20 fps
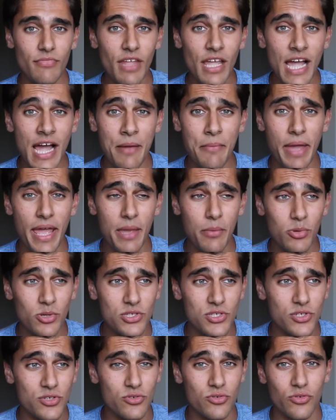I'm able
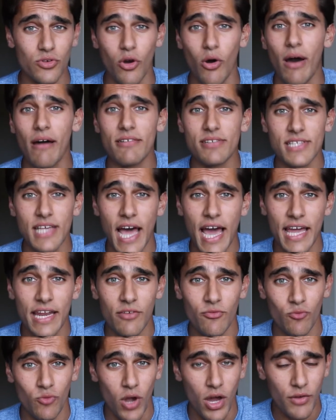to go outside
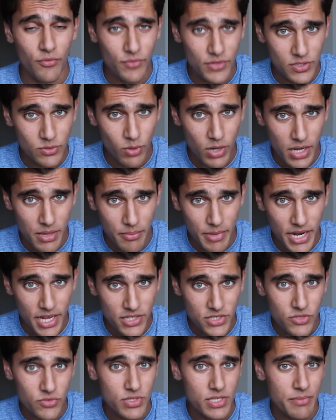and run for 20
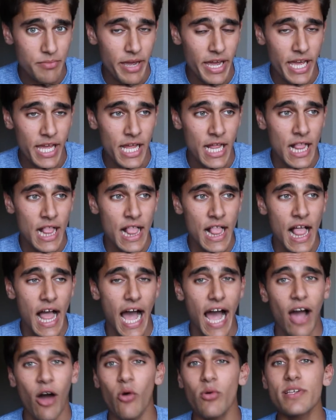minutes using I
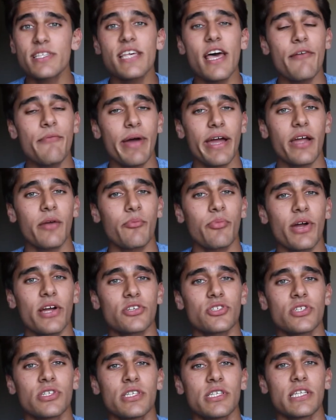always have my
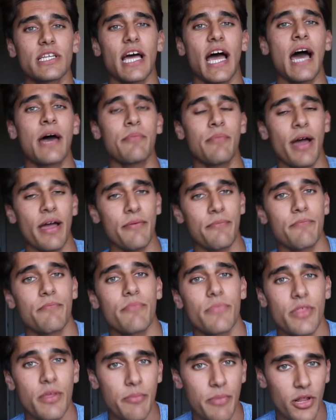compression on
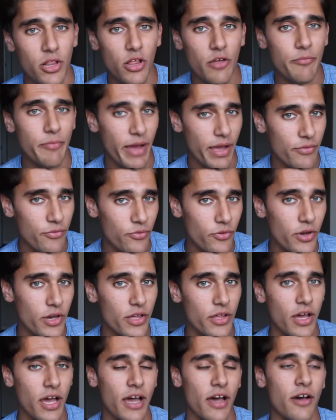the middle of my
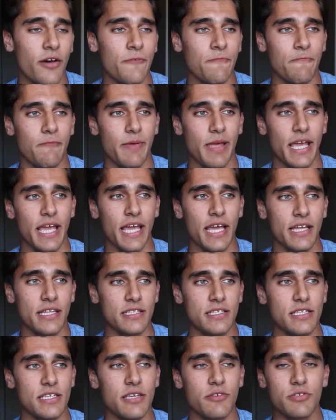foot,
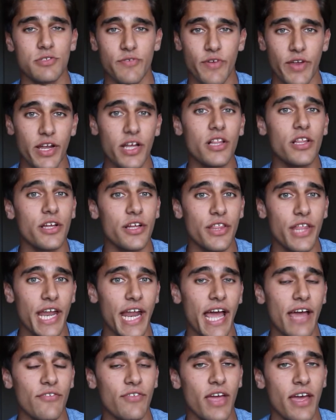and he was very clear that
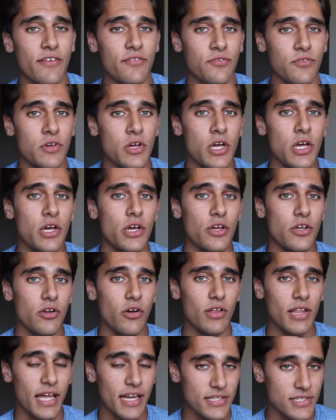I have to have, a
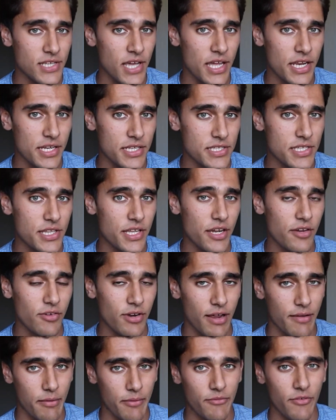lot of tightness in there
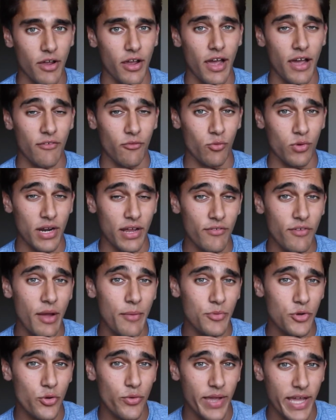whenever
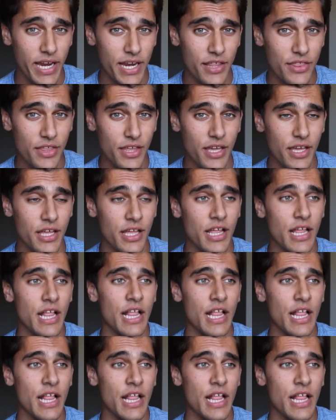I'm doing anything.